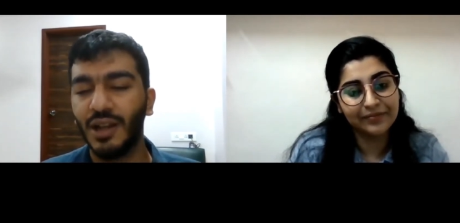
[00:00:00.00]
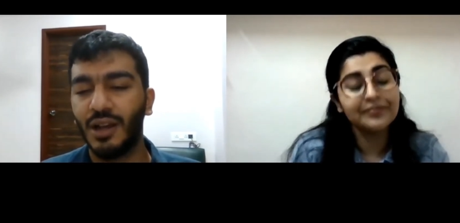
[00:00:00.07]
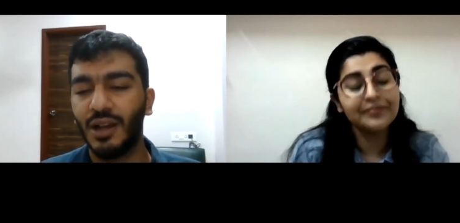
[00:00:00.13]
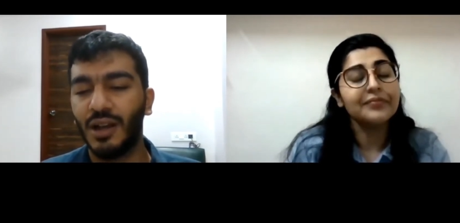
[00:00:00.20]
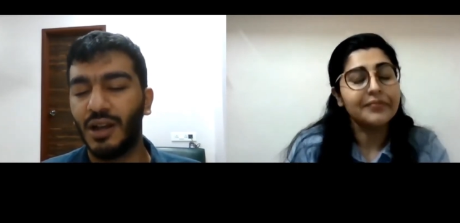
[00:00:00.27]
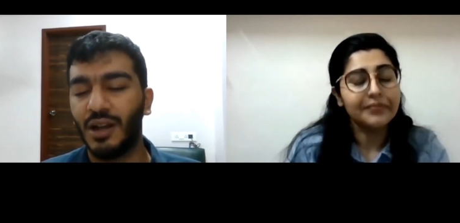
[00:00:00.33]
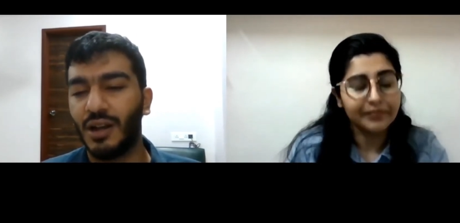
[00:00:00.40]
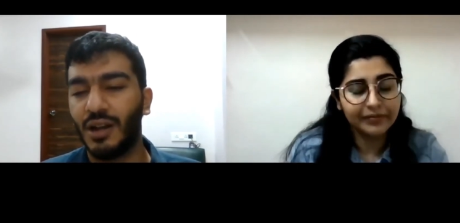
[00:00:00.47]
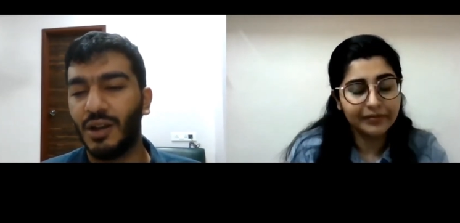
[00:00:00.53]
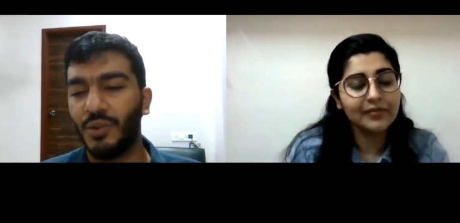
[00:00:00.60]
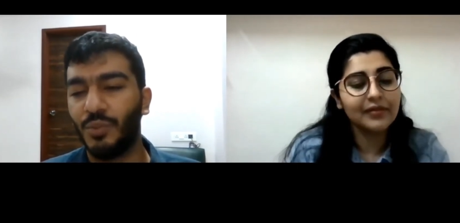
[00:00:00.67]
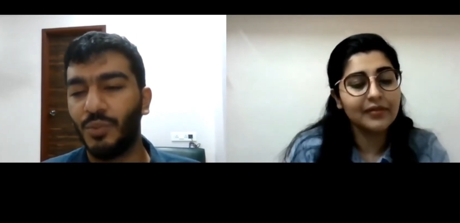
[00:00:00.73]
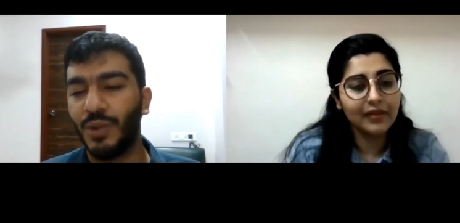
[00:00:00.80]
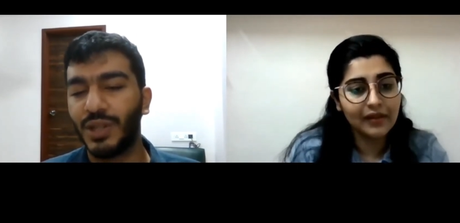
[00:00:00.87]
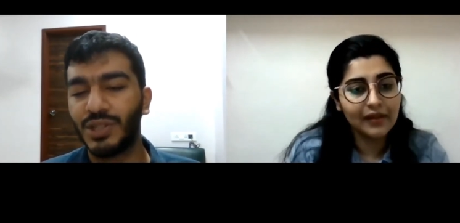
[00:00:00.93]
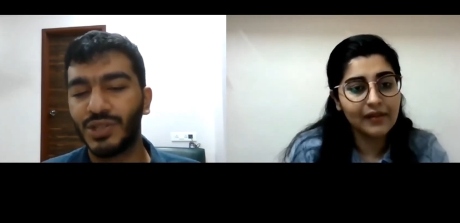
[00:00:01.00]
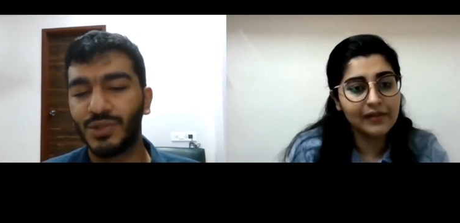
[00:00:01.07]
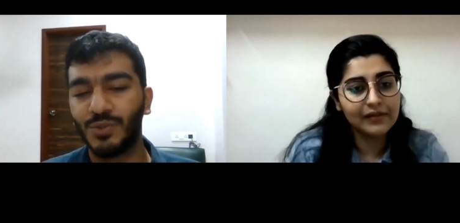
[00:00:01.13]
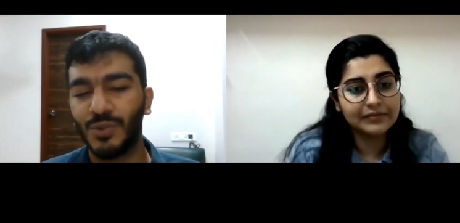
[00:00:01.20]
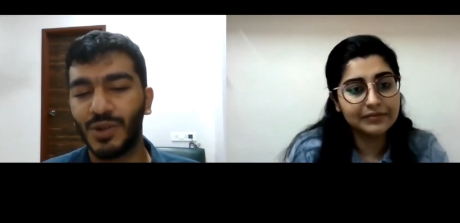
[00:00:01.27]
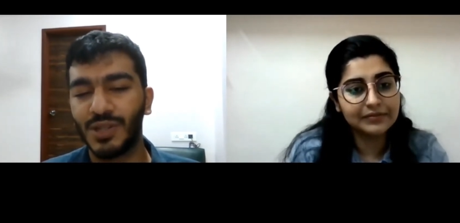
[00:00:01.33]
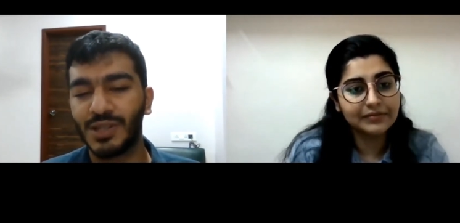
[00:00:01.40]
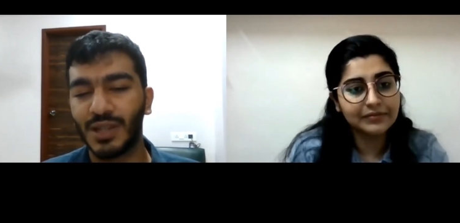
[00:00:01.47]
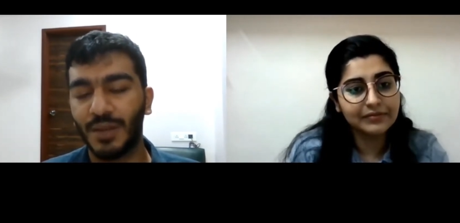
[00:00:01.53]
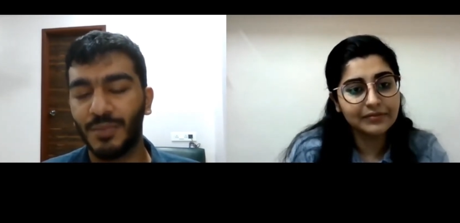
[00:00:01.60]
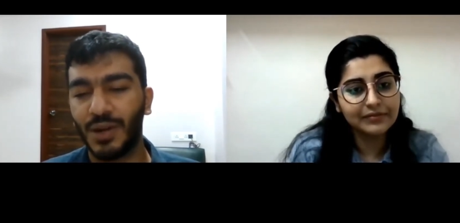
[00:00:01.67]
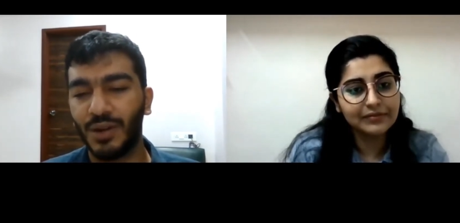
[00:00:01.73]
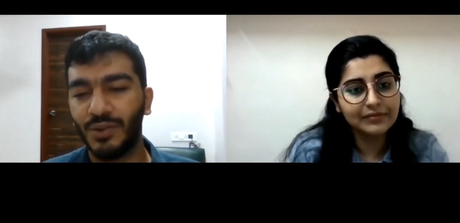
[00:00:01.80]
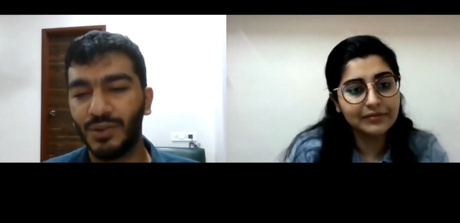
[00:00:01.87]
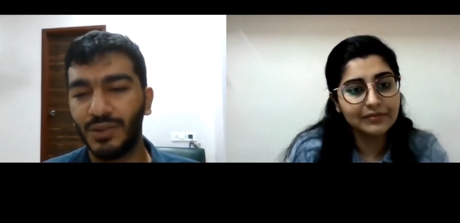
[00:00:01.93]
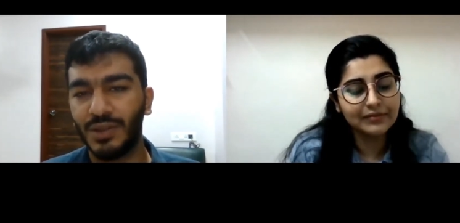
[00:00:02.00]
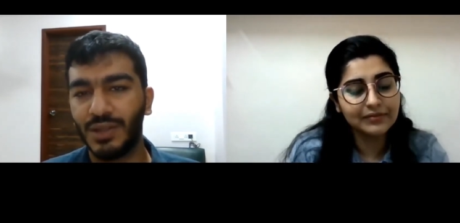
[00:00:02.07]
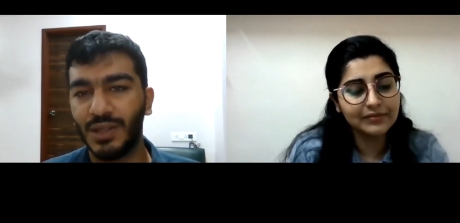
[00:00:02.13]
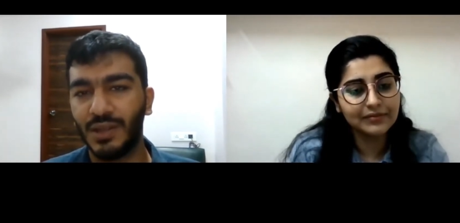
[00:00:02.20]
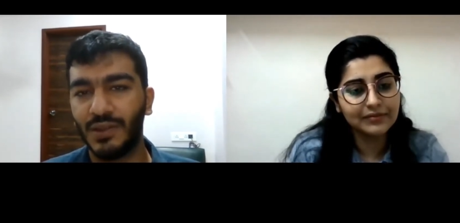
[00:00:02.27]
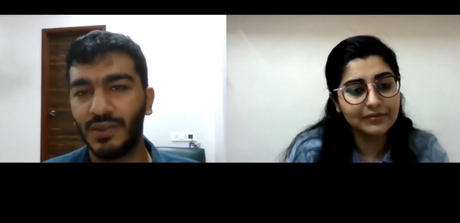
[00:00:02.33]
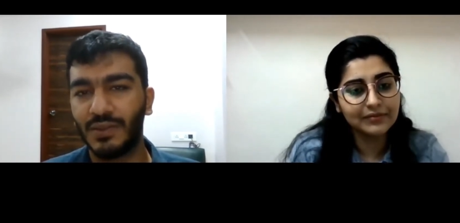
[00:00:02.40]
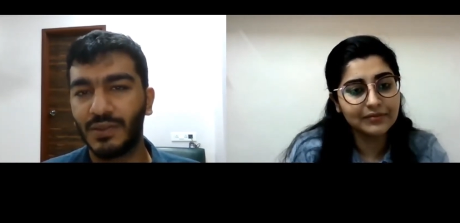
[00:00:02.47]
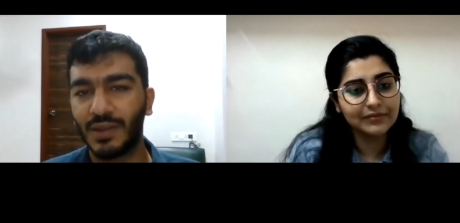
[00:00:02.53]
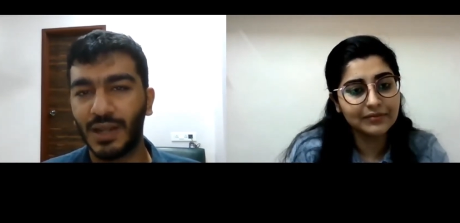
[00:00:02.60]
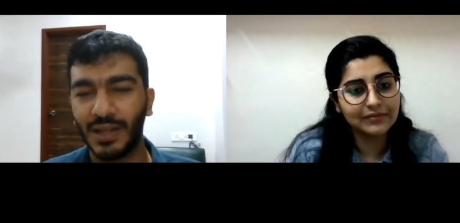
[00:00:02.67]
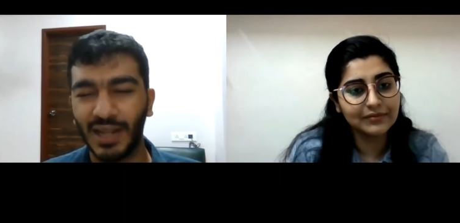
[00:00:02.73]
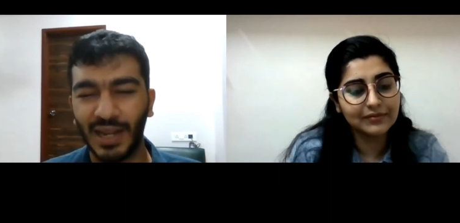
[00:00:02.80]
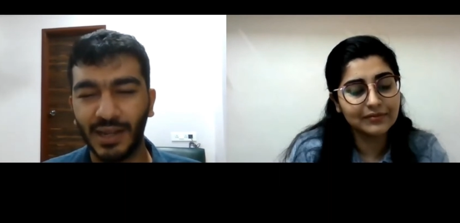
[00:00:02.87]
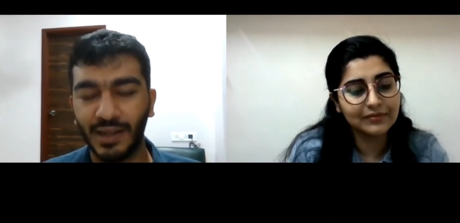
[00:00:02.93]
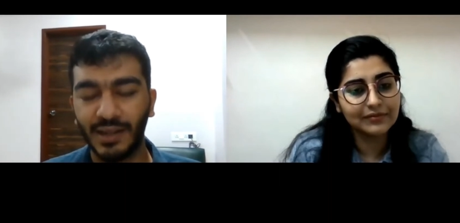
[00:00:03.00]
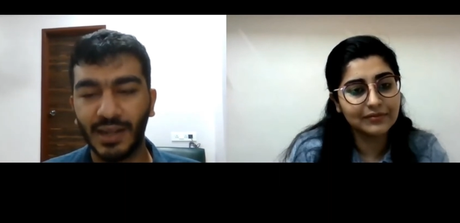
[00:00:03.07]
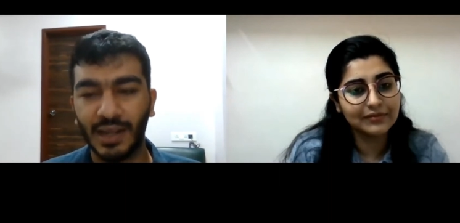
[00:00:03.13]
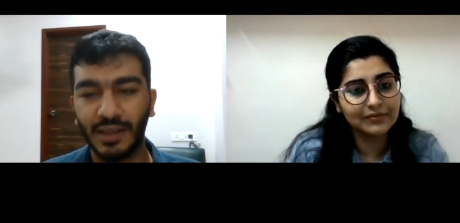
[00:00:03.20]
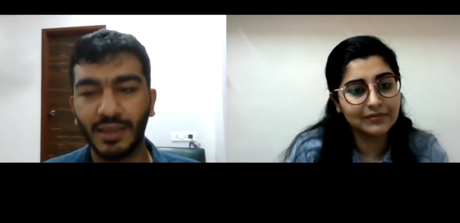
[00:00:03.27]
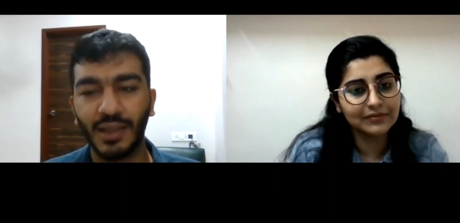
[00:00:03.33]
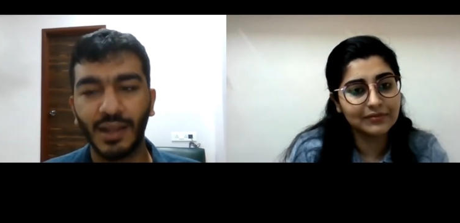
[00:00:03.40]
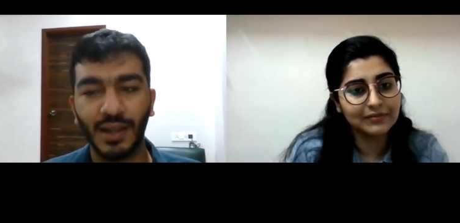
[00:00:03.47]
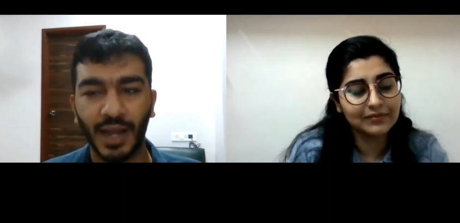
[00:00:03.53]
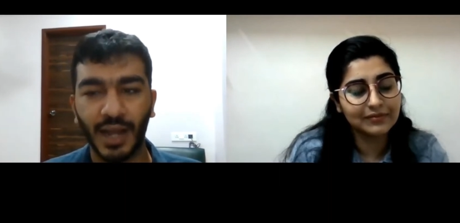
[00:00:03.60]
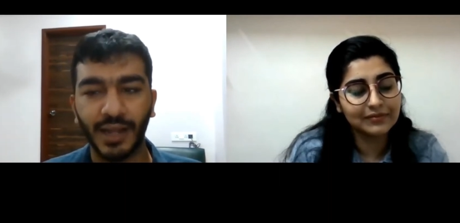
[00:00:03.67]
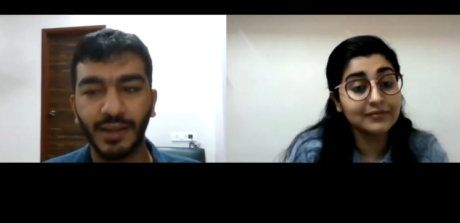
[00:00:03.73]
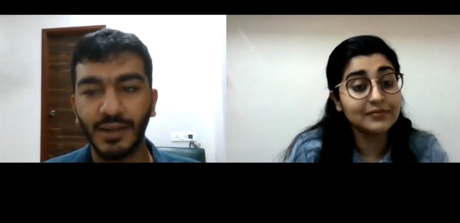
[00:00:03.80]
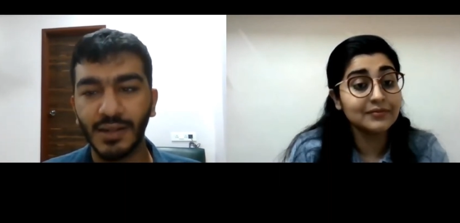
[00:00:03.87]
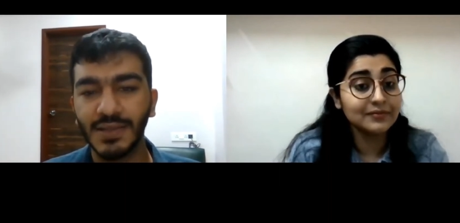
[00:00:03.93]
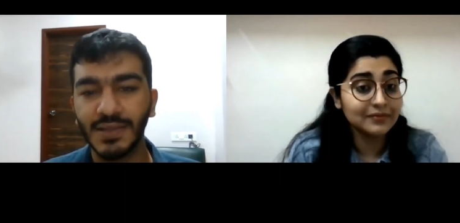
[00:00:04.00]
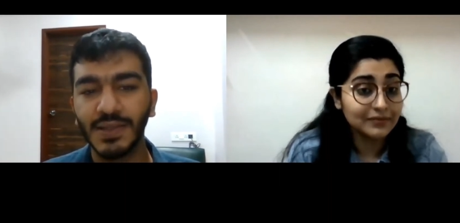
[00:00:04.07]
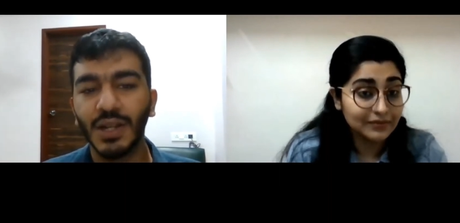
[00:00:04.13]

Speaker 1: uh, which was about this Canadian, I think, hikers